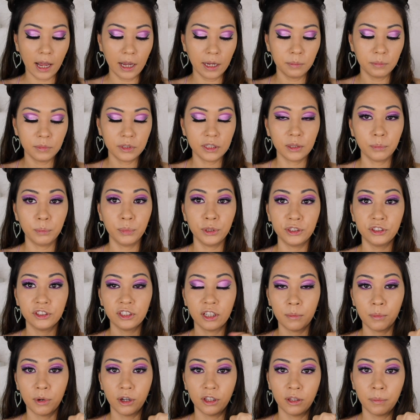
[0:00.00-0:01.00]
I'm gonna put
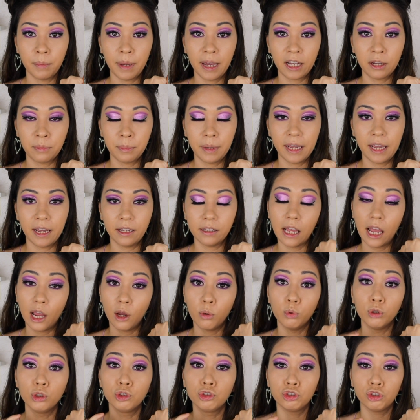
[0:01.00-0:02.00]
some on the back of my hand. I
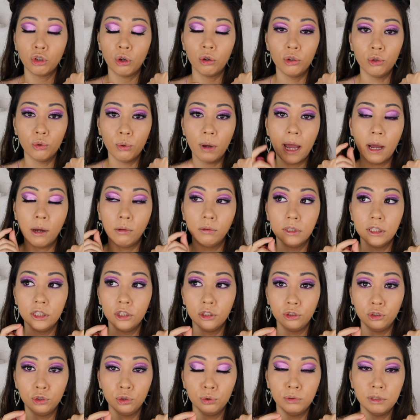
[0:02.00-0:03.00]
will show you how
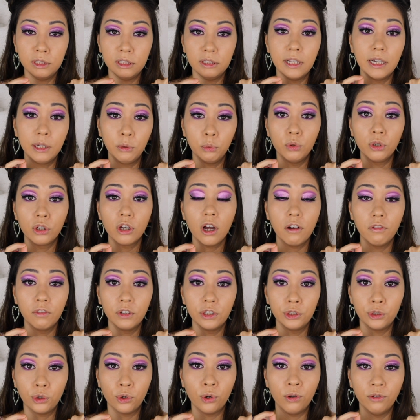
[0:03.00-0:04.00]
little you need. I will
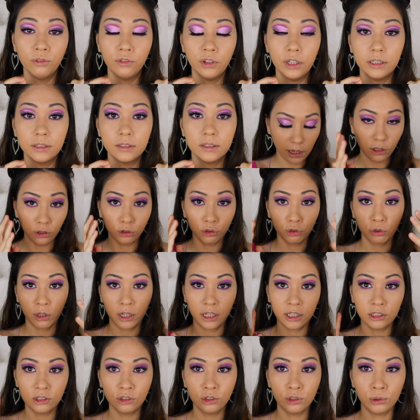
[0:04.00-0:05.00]
cover your whole face. I'll
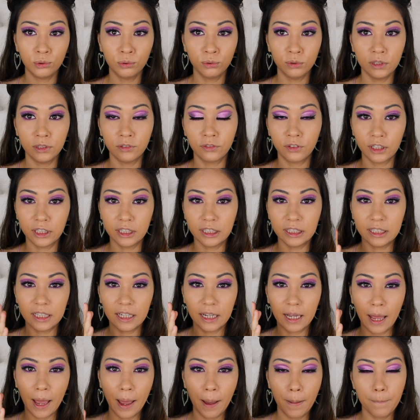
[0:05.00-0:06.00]
try 2 different
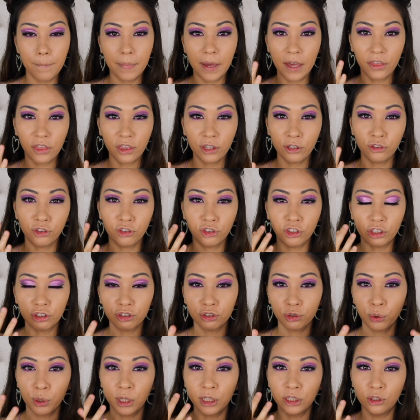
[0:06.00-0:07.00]
methods just
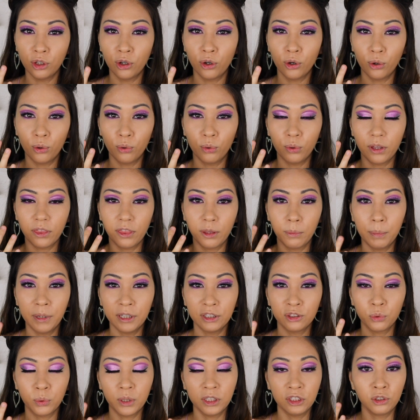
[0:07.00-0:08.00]
so I know the
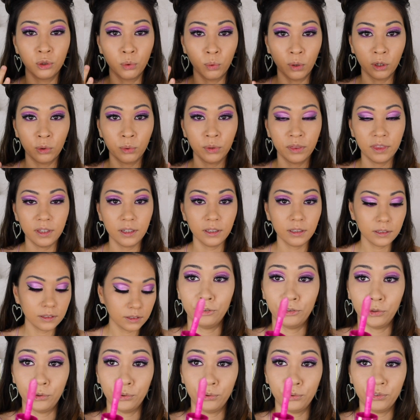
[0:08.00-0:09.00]
best way to work with this.
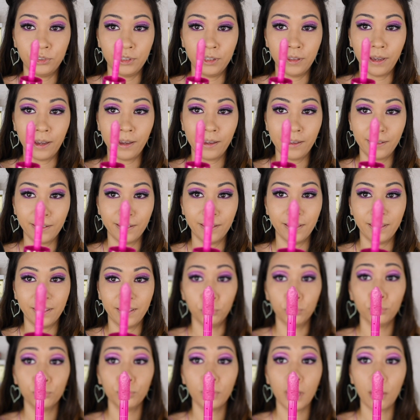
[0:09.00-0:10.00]
So you see that? You
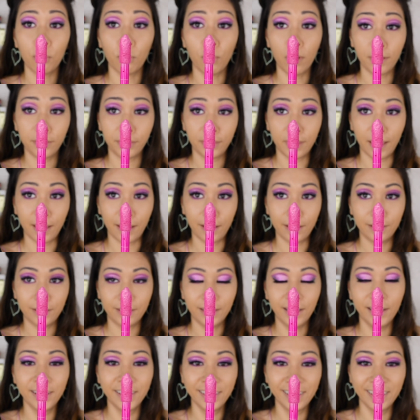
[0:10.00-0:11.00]
do not want that.
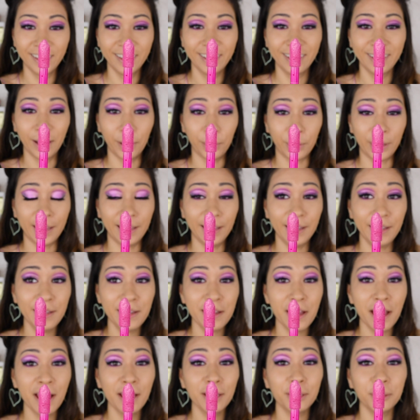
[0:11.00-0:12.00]
Okay,
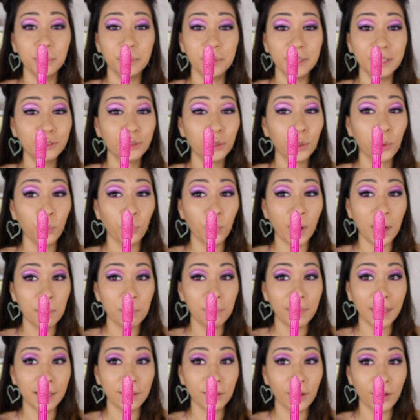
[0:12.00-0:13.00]
you need to wipe
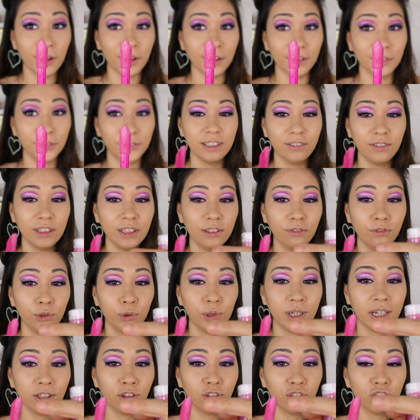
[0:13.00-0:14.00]
that off. Even if you
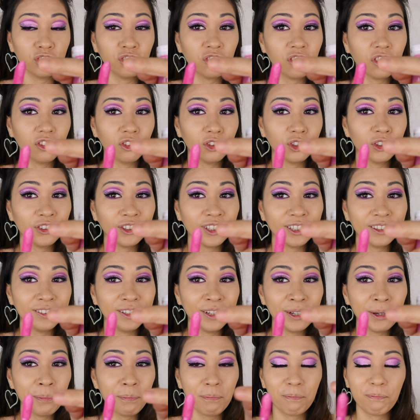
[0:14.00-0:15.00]
get just the
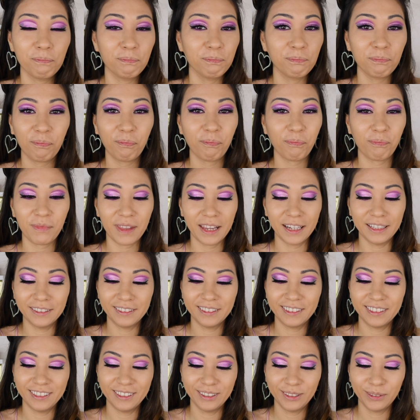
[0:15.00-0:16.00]
tip,
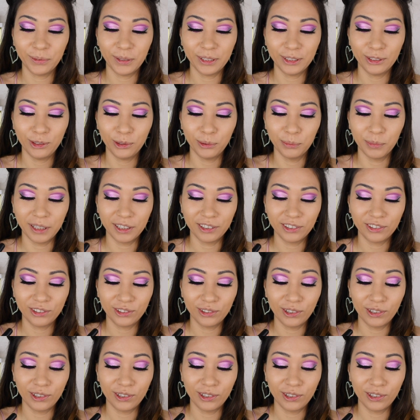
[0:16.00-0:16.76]
it's way too much.